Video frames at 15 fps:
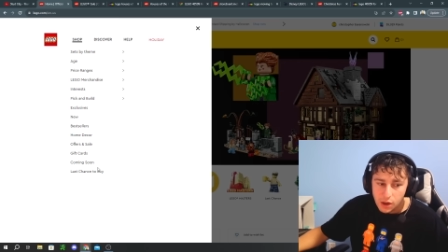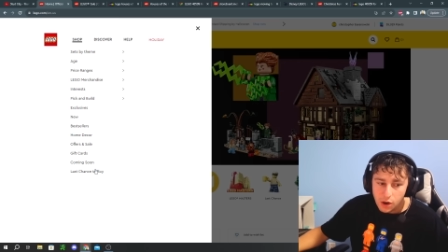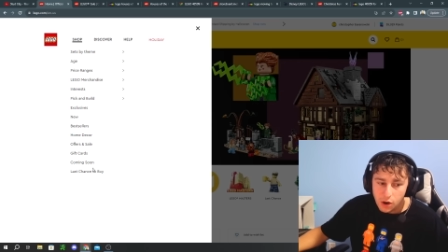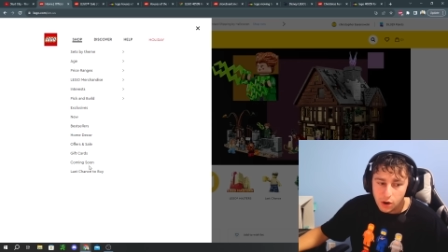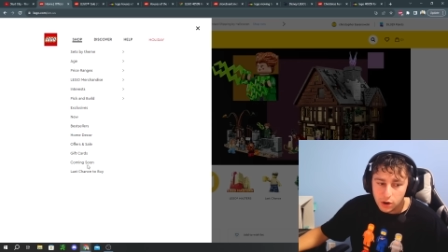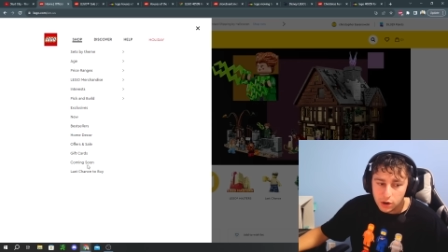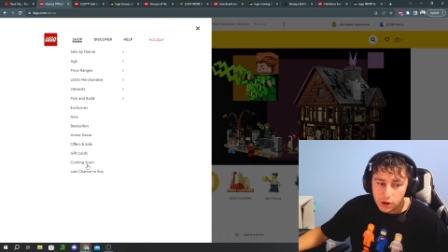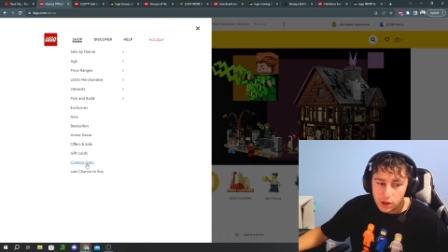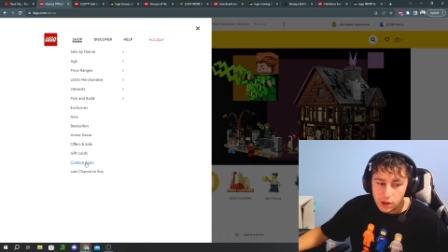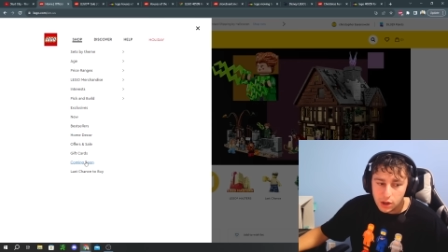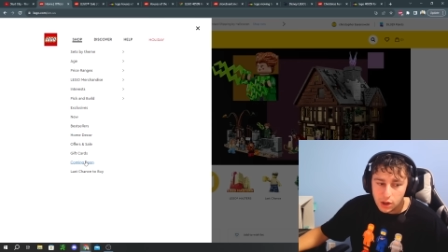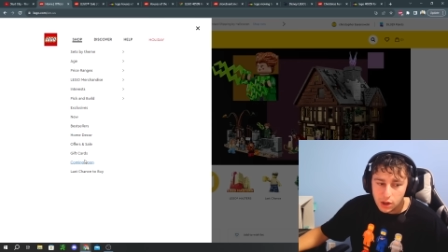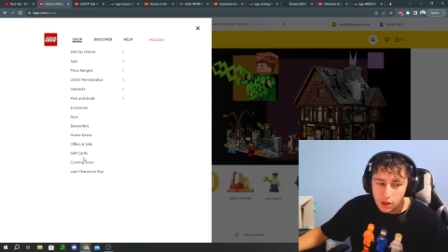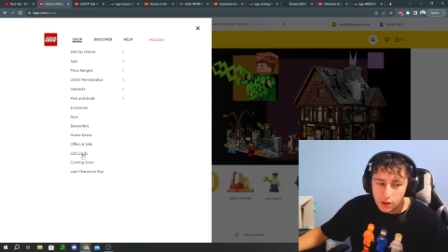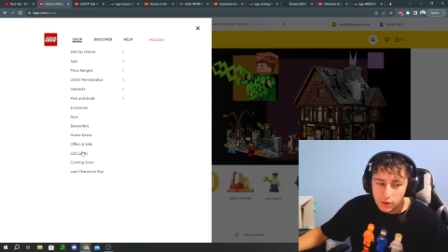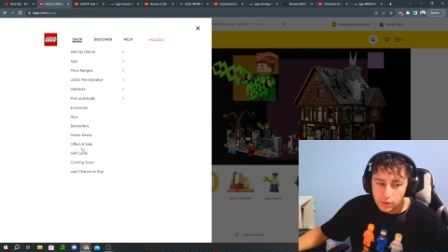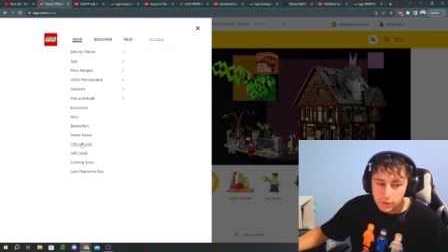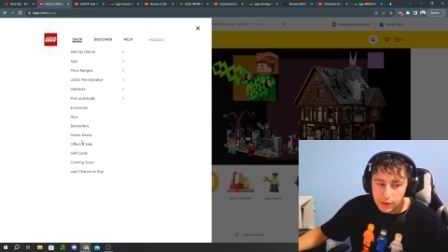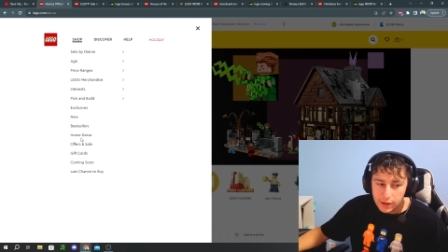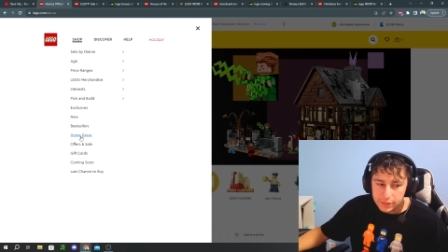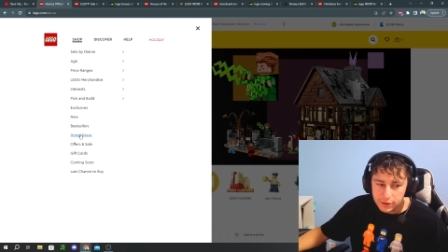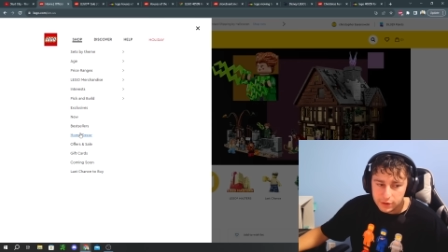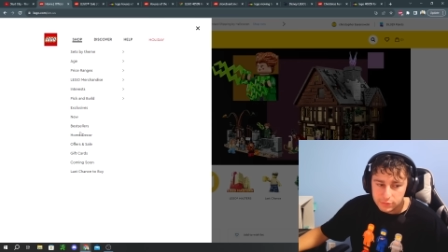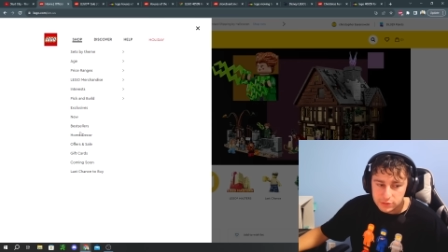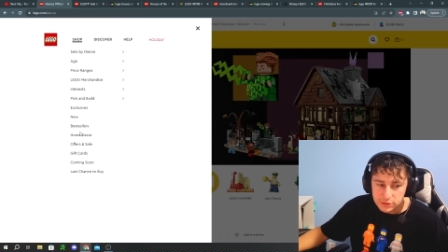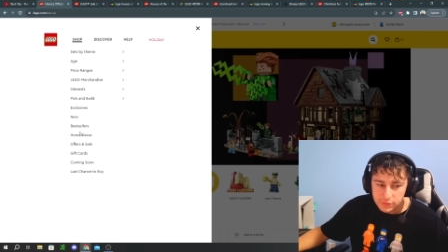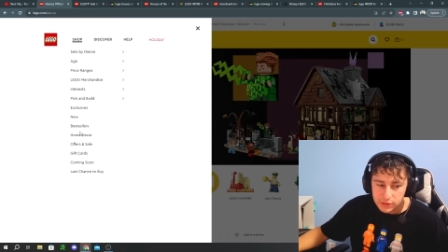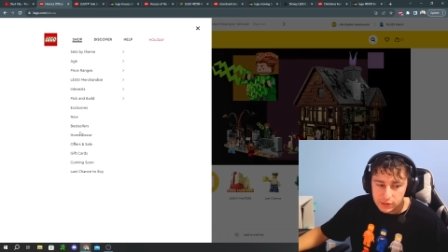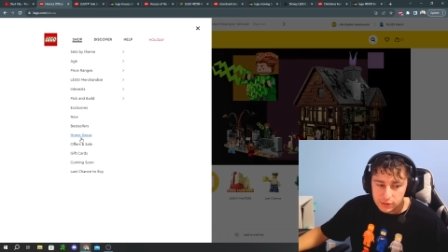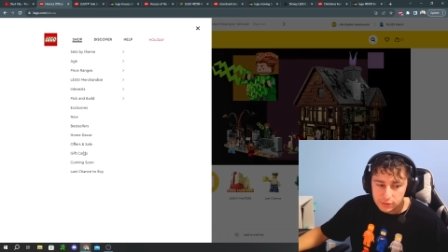are, I thought I was
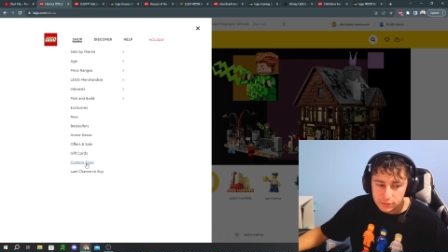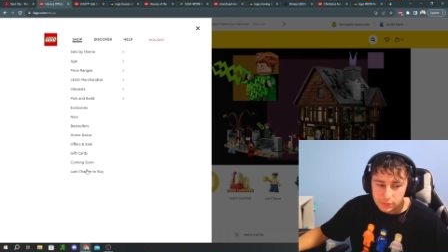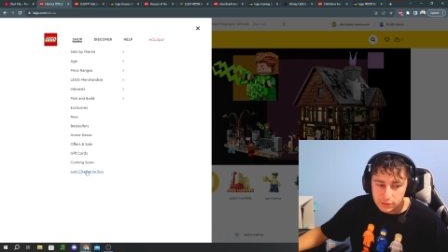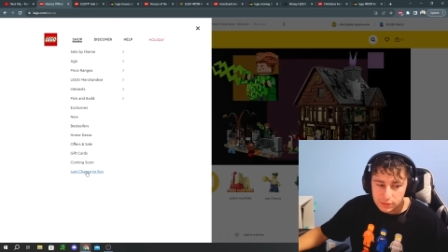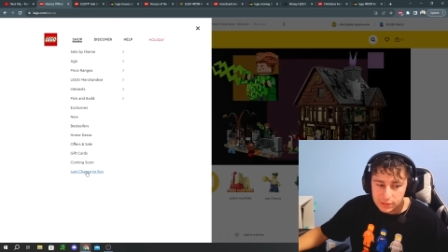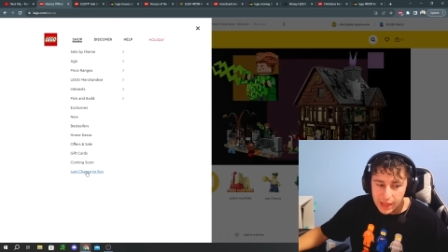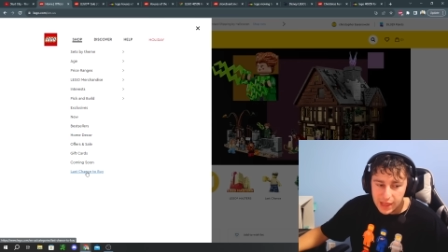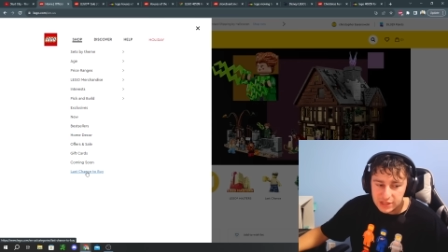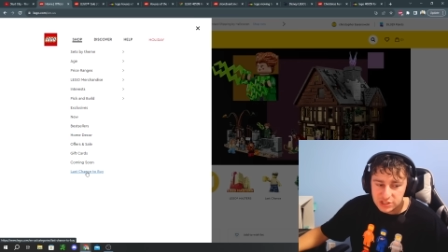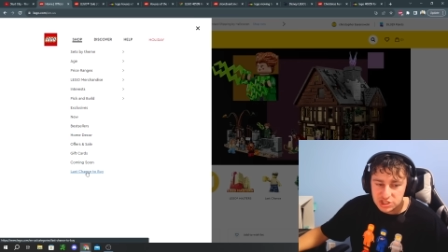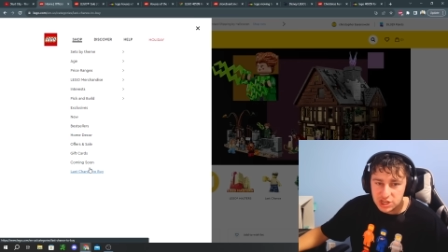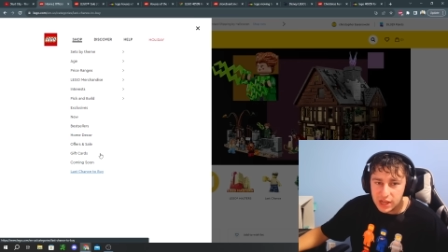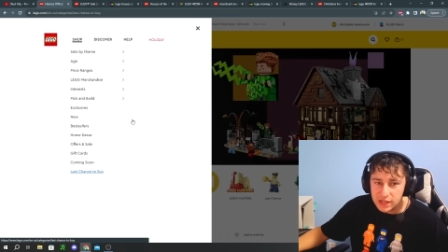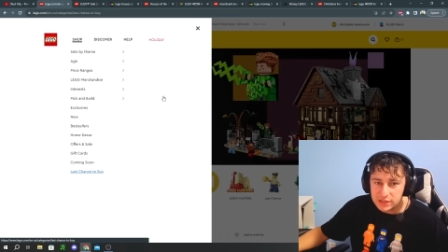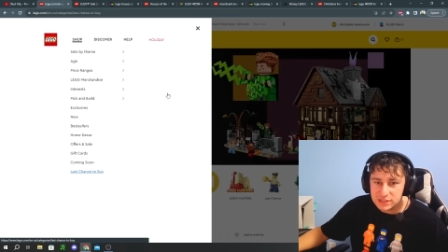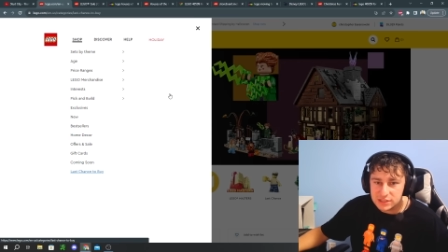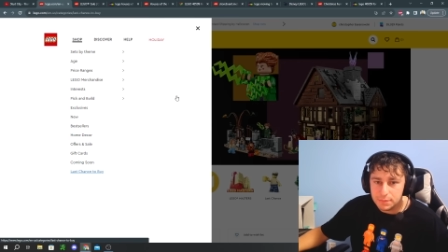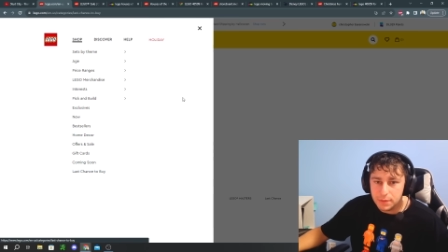over here, last chance to